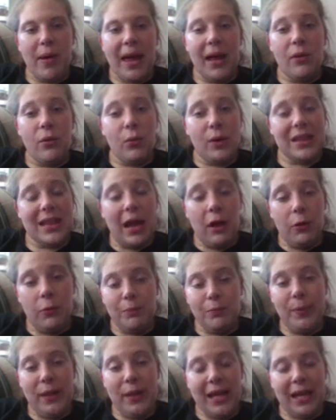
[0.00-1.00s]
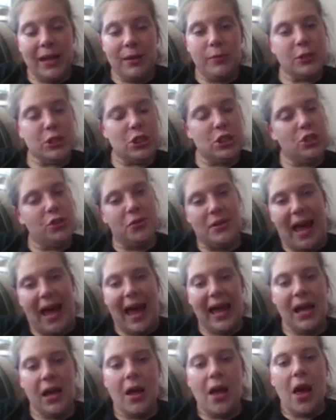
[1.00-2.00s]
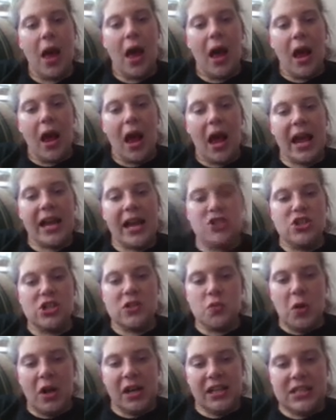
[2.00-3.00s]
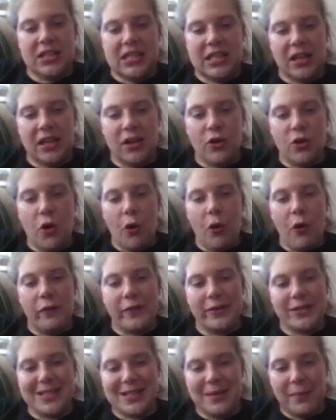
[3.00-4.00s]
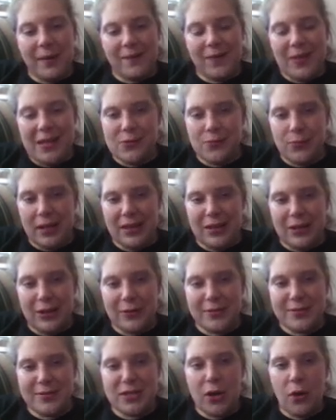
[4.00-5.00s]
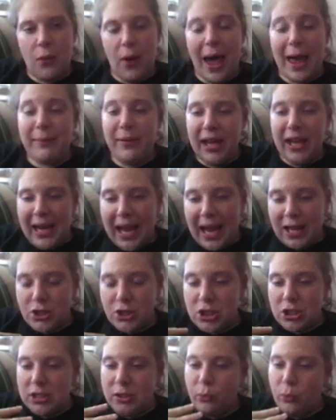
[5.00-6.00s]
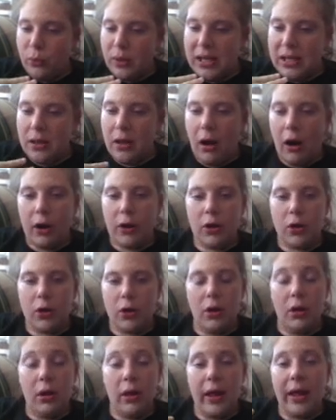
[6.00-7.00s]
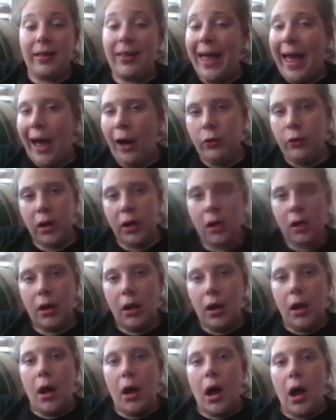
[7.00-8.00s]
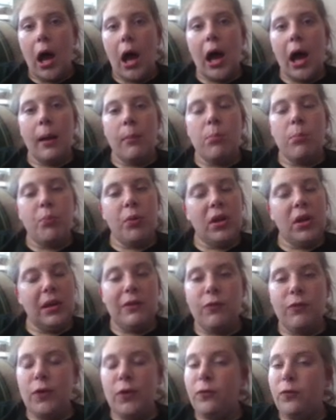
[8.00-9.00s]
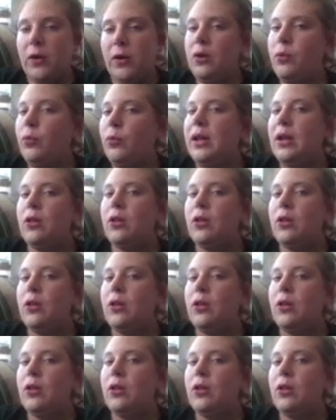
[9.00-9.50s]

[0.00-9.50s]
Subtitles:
But without being able to do that, I just wanted to go over some of this with you. So I'm going to actually read the article aloud. Please feel free to read